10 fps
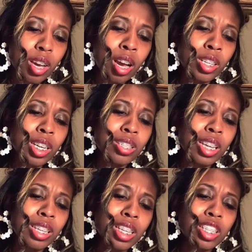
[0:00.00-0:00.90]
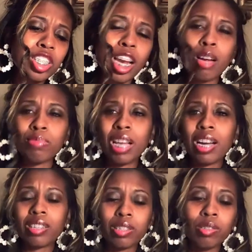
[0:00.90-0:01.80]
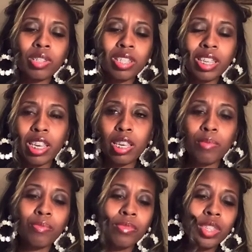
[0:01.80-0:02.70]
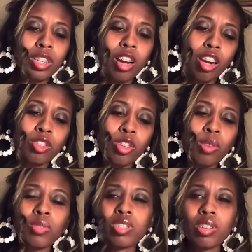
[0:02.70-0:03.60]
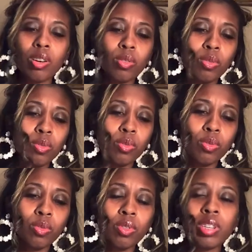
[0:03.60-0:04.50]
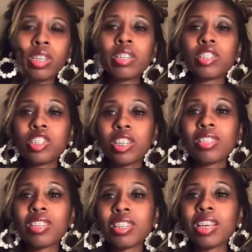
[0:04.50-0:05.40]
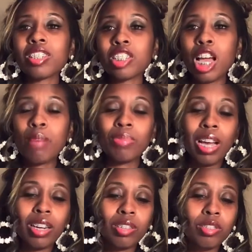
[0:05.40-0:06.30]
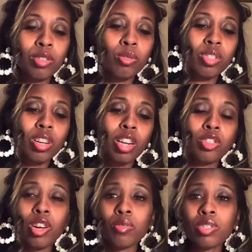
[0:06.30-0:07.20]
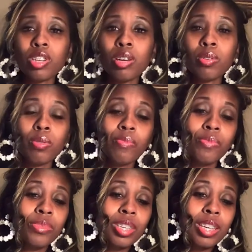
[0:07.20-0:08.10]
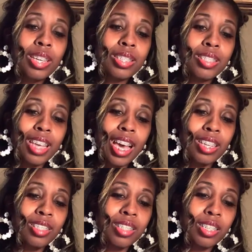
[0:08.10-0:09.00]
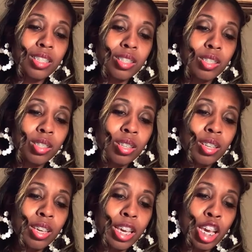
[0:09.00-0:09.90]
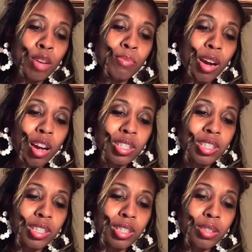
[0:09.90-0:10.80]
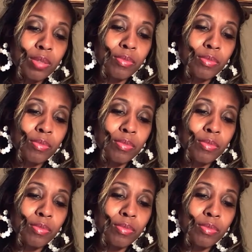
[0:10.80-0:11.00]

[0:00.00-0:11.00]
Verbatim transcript: Oh, uh, there's another shot blocker on the team. Cardoso. She's another shot blocker. So it's Cardoso, Saxton, and Boston.